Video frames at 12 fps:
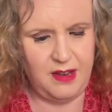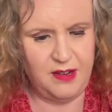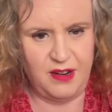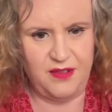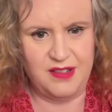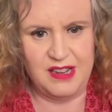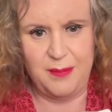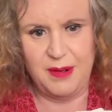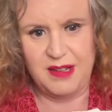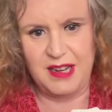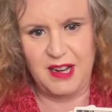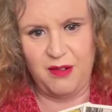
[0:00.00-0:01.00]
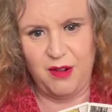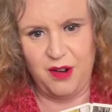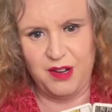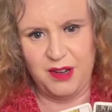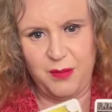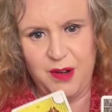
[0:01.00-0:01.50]
I don't know if there's any particular
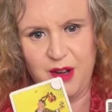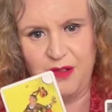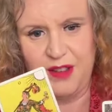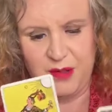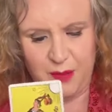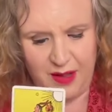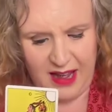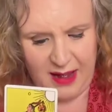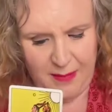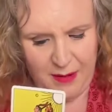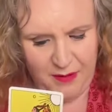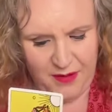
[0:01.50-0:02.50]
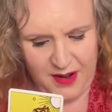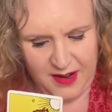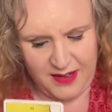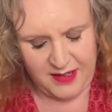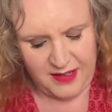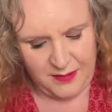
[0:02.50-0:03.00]
order. We know this one came out
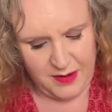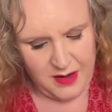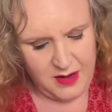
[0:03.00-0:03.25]
first.